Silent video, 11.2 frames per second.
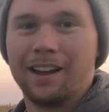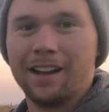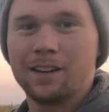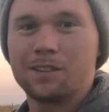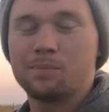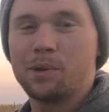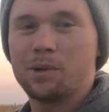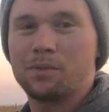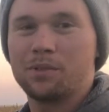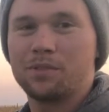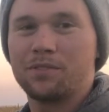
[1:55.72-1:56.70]
It is a
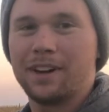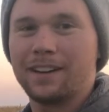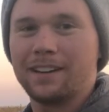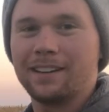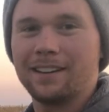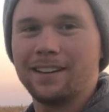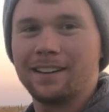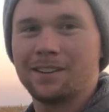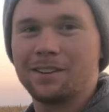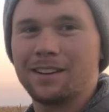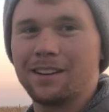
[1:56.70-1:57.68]
beautiful Friday night
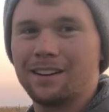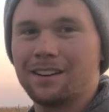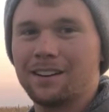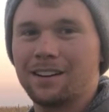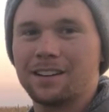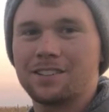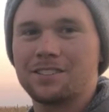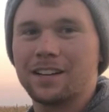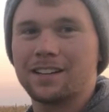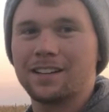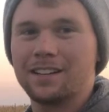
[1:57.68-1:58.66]
out here,
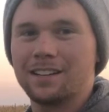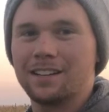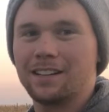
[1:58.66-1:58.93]
checking